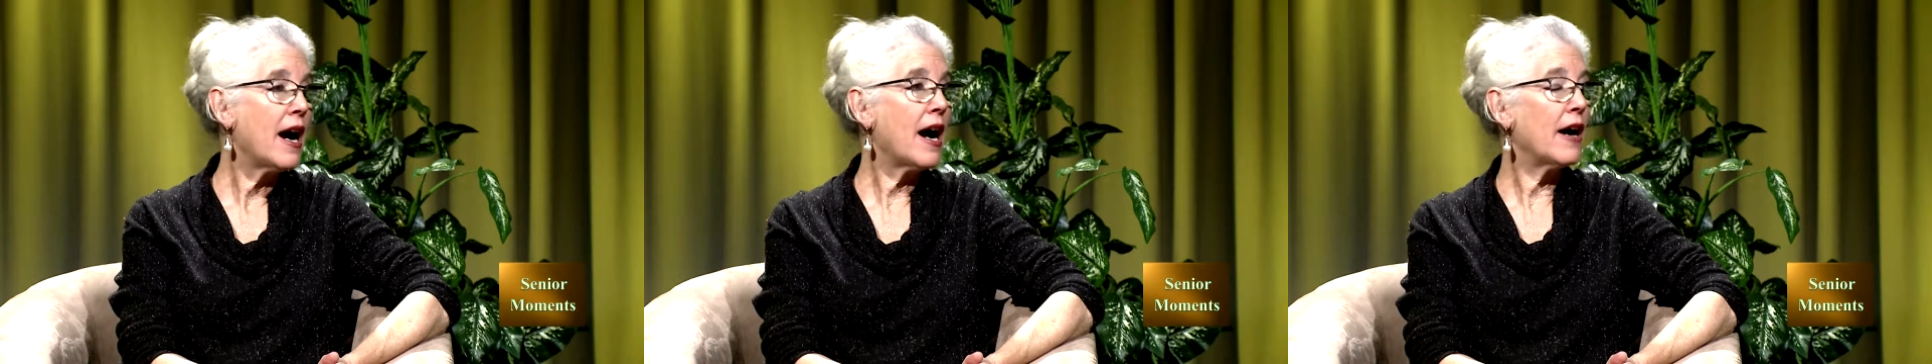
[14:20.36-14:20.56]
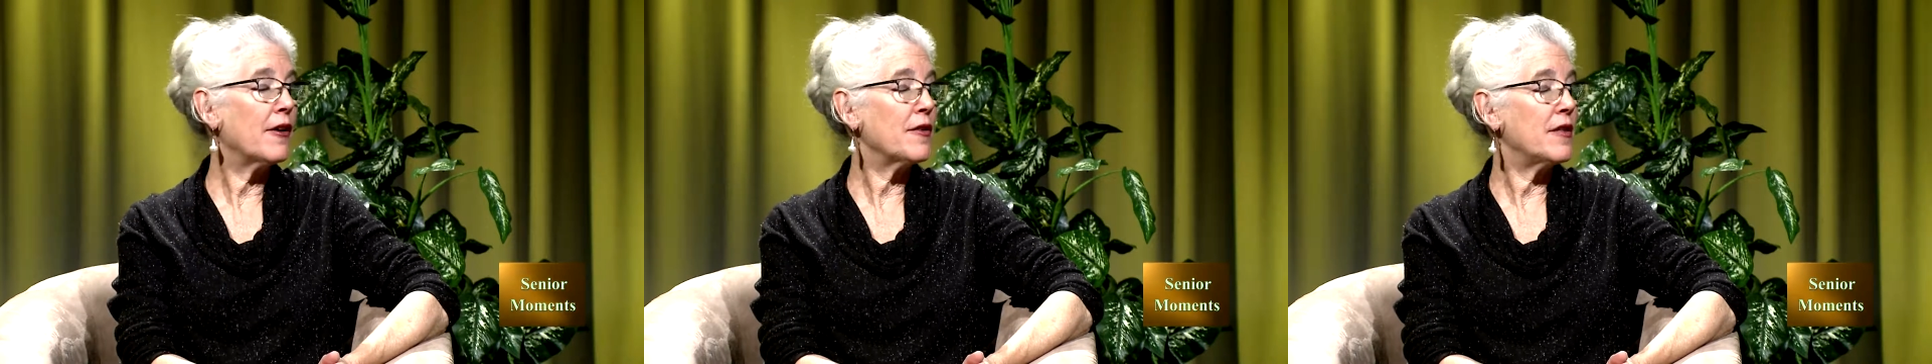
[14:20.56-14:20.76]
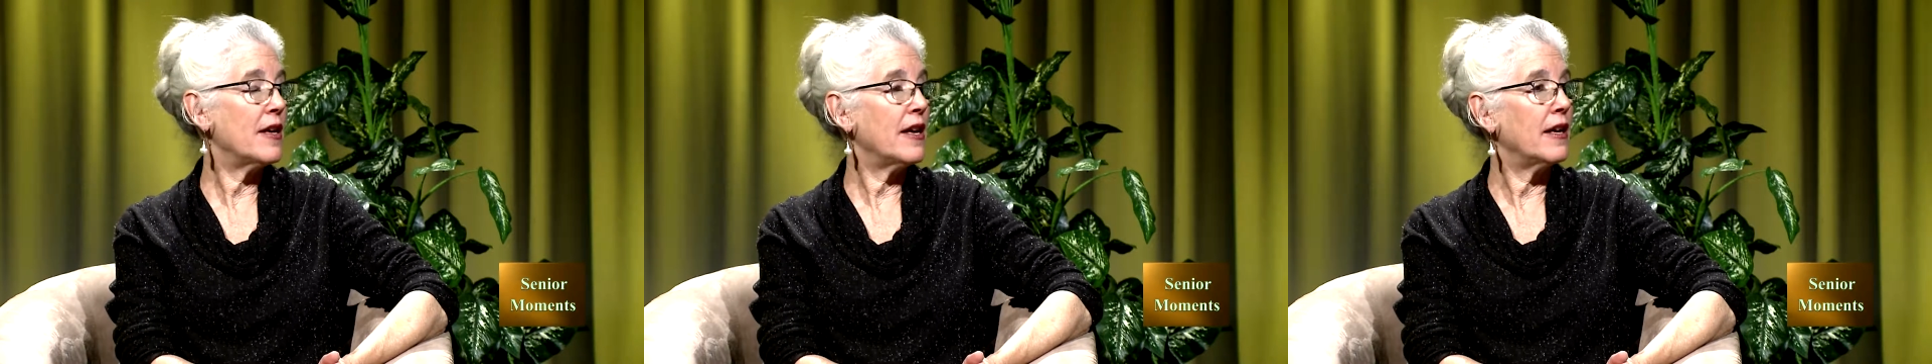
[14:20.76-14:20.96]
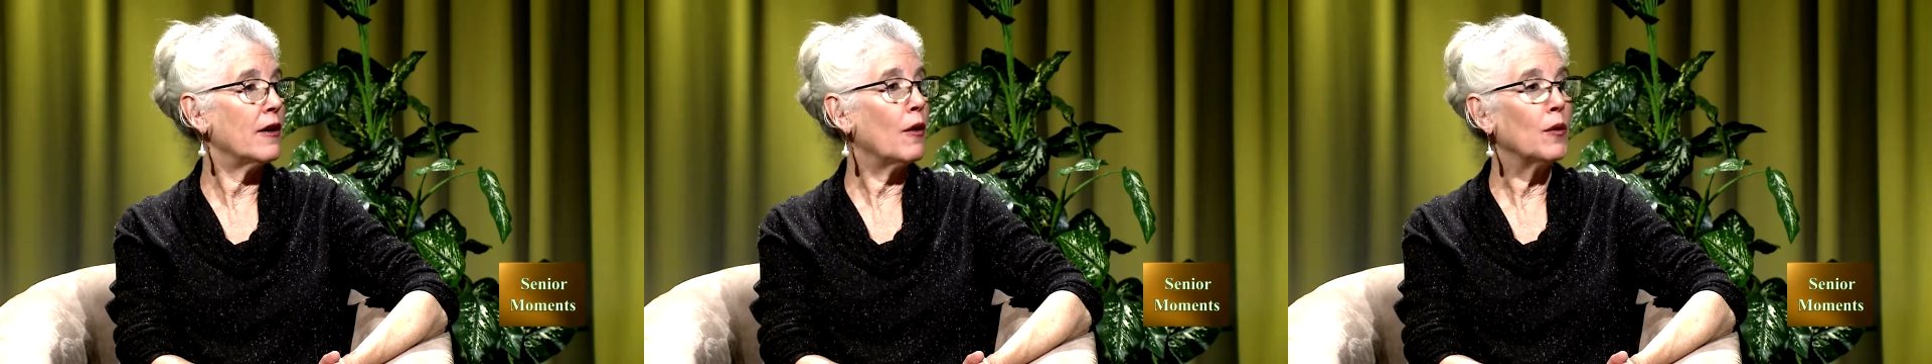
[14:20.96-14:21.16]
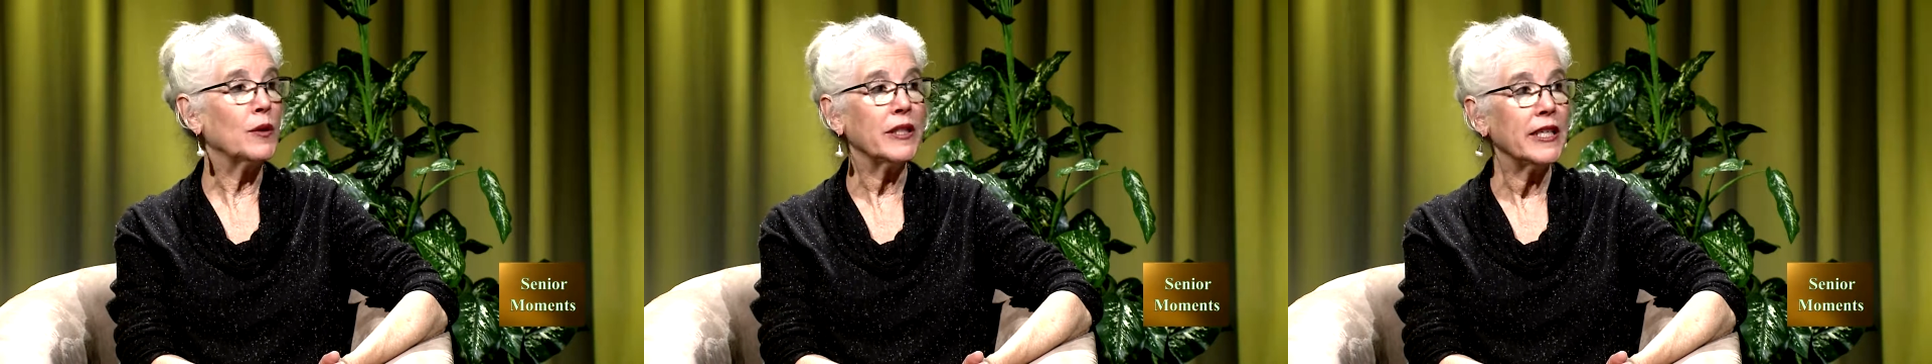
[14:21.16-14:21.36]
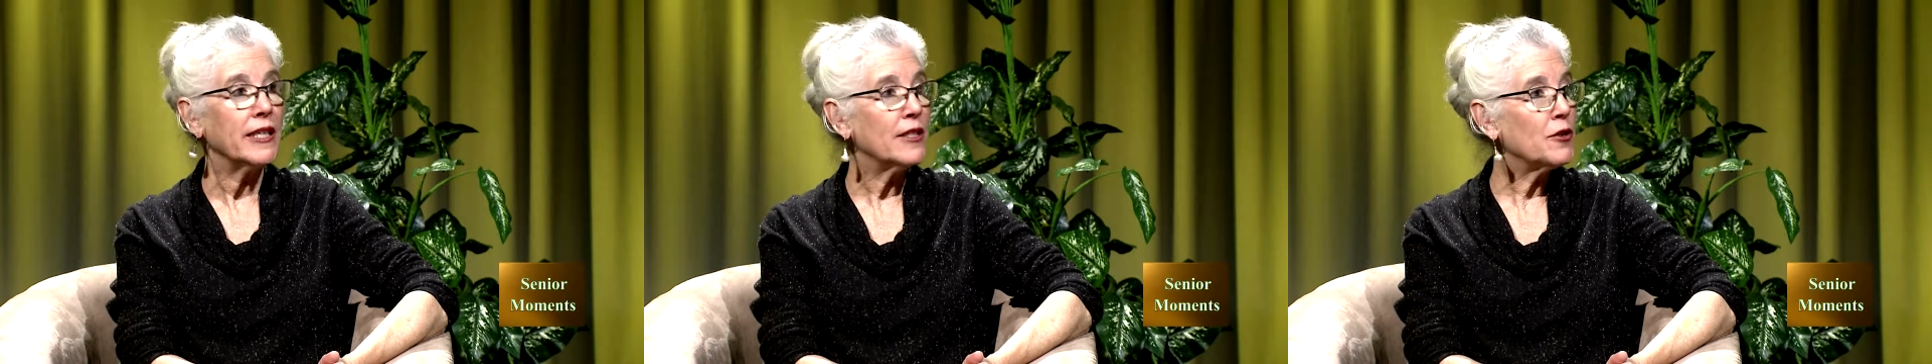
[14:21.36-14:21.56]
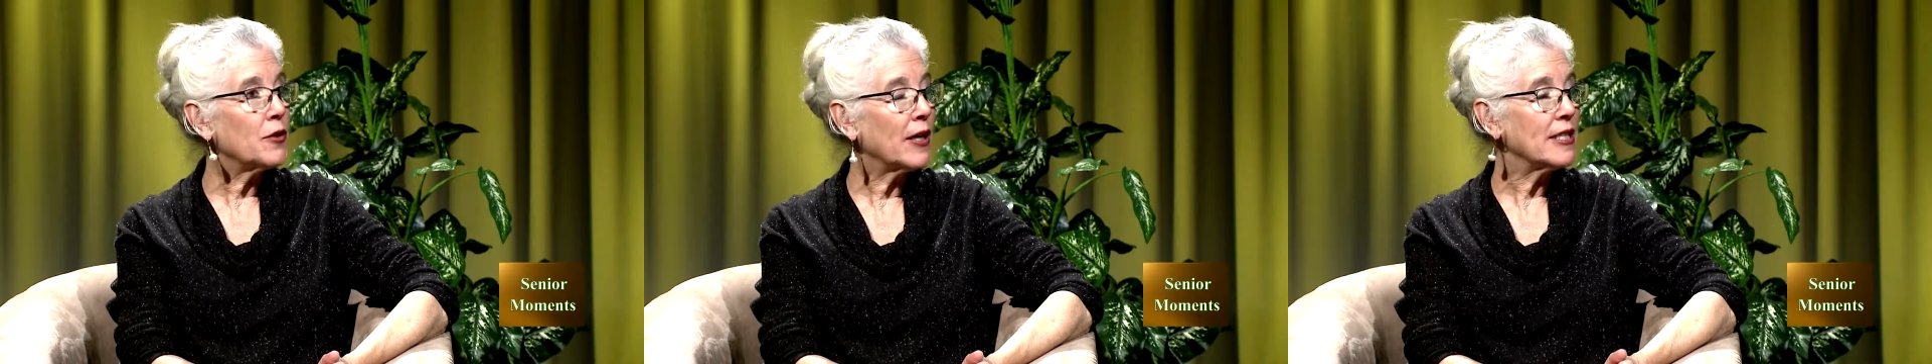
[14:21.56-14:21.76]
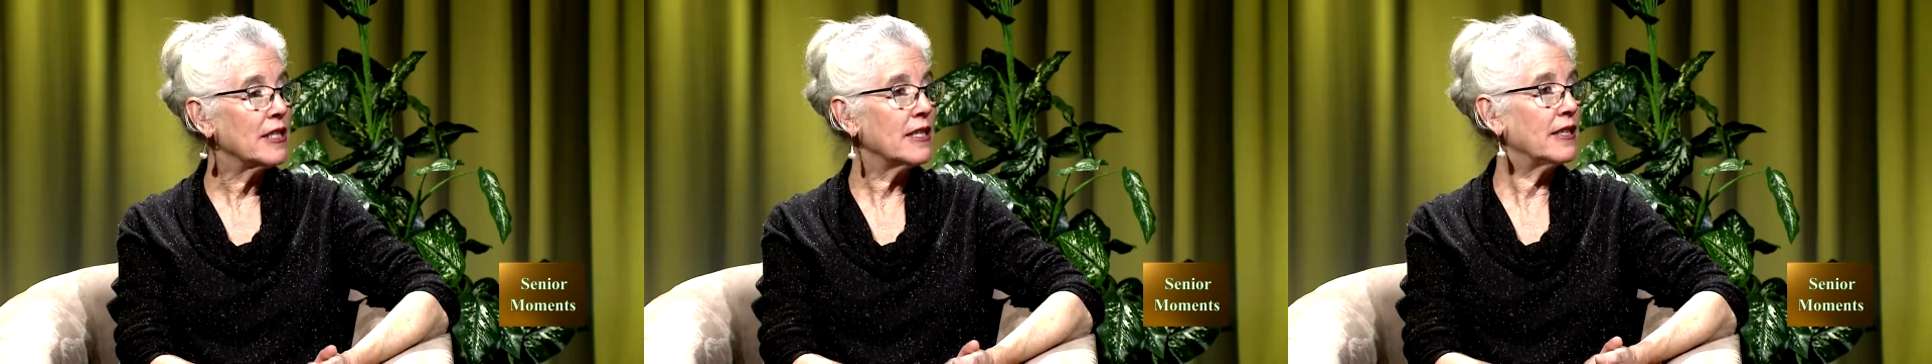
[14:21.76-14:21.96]
Are they only
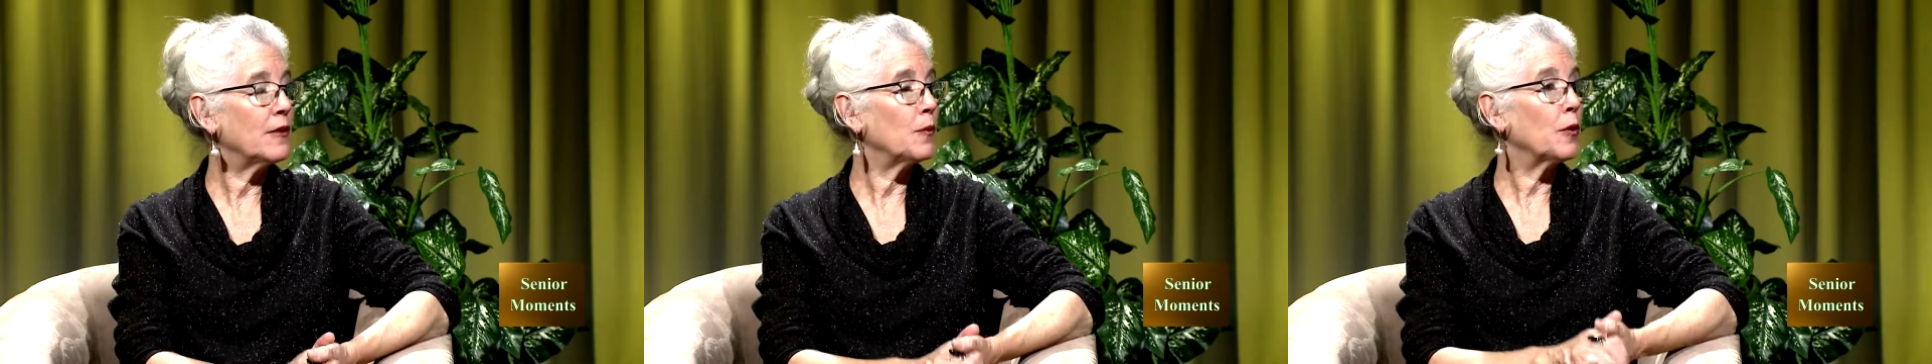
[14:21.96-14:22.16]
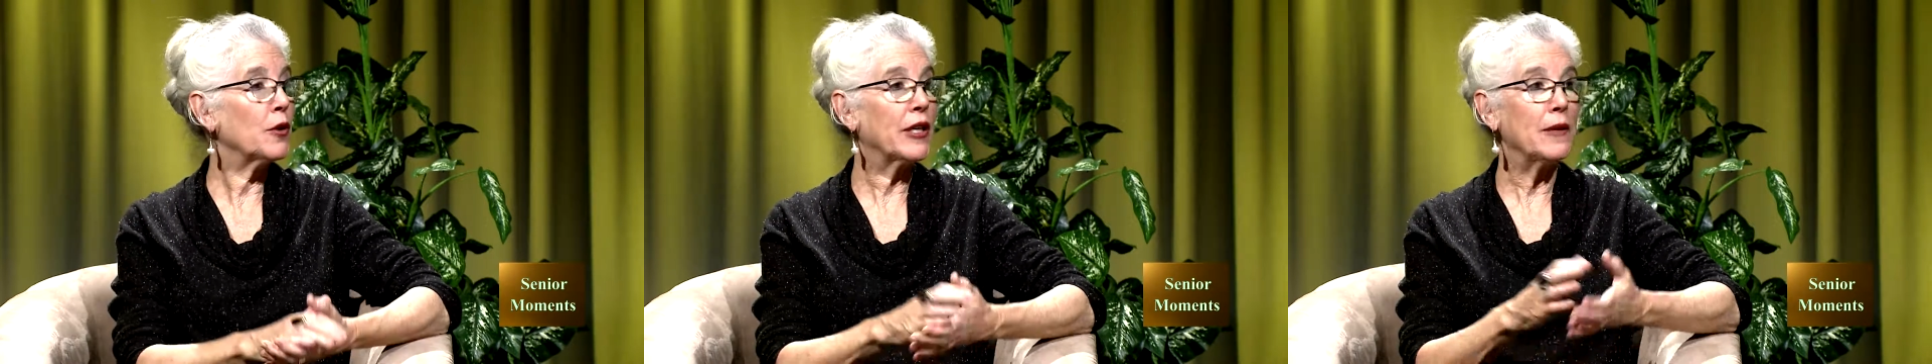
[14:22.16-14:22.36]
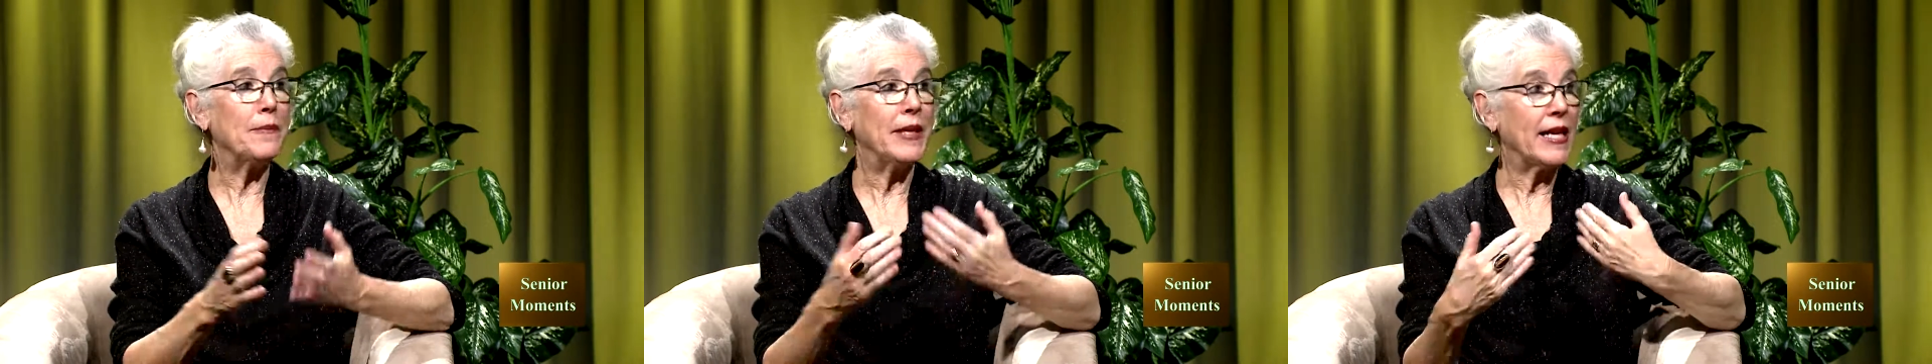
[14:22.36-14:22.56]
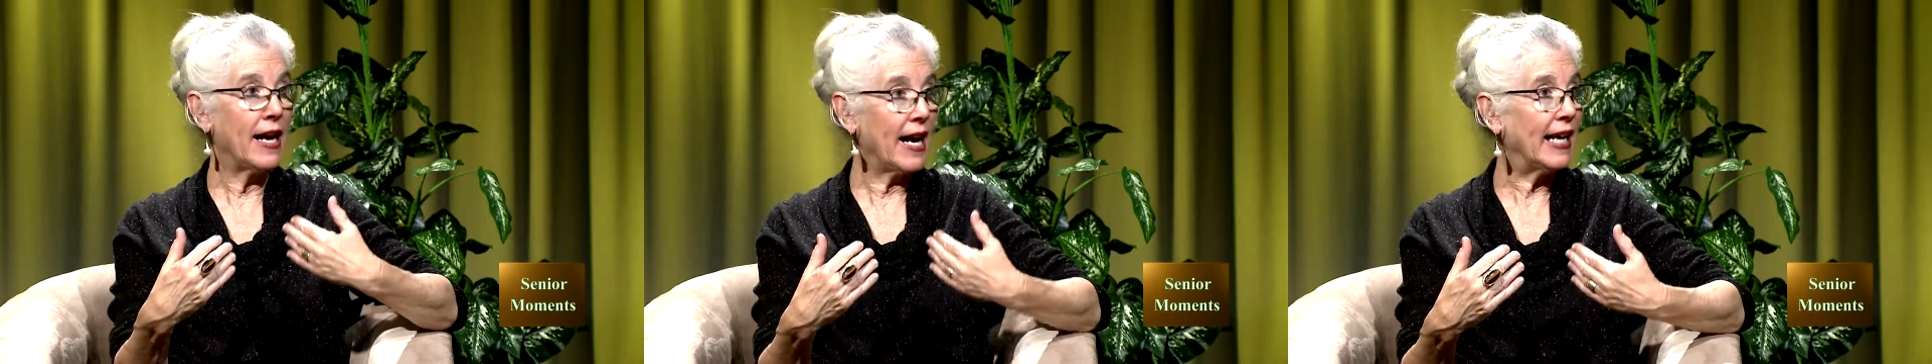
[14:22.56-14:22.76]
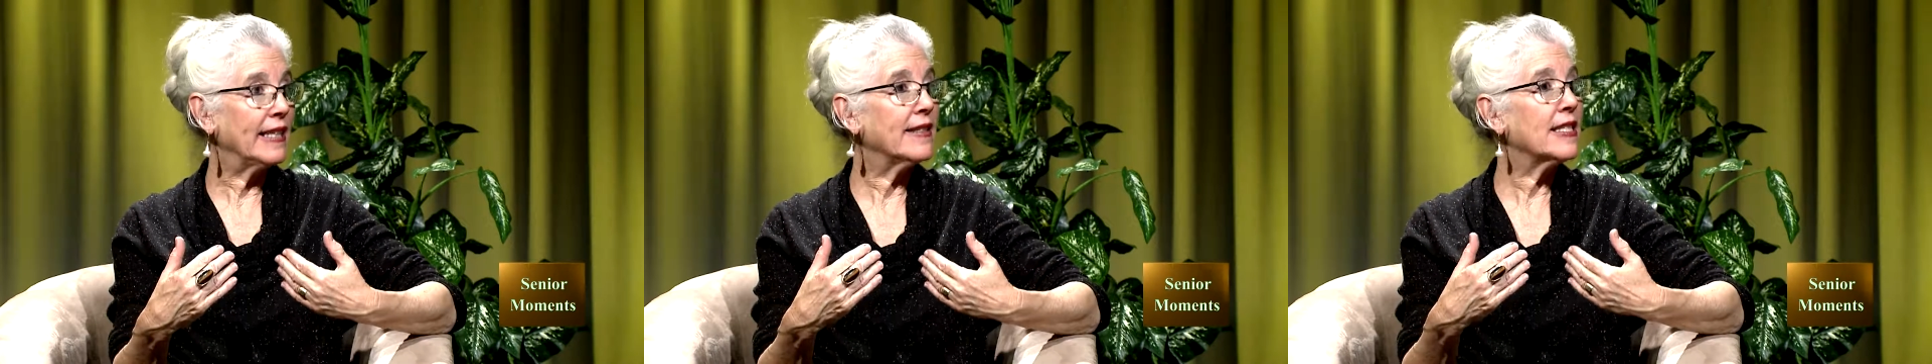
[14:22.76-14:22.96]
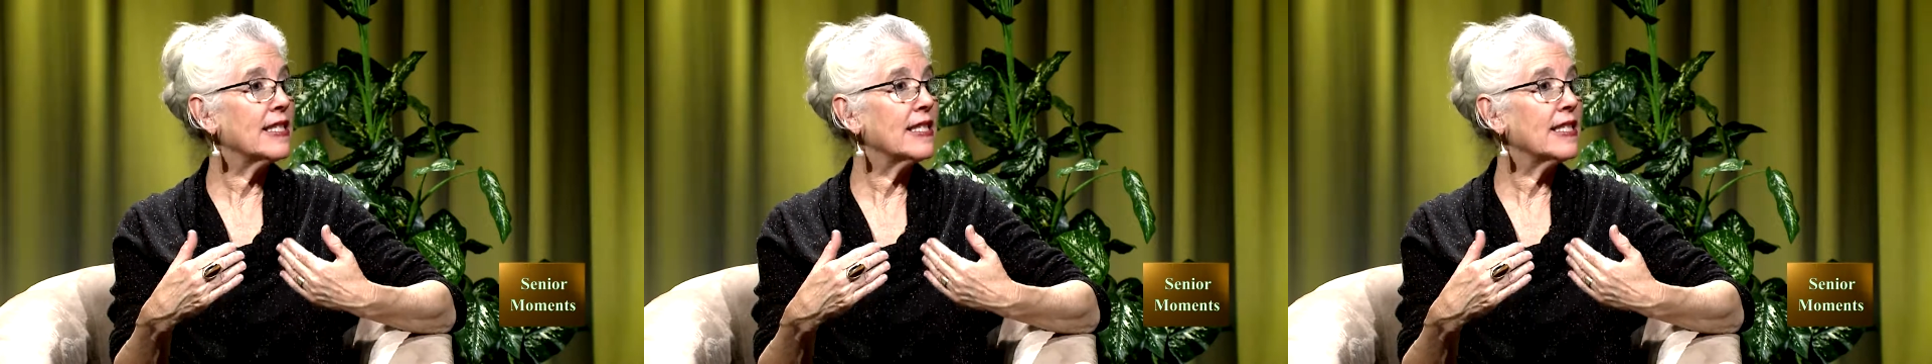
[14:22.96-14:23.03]
interested in working behind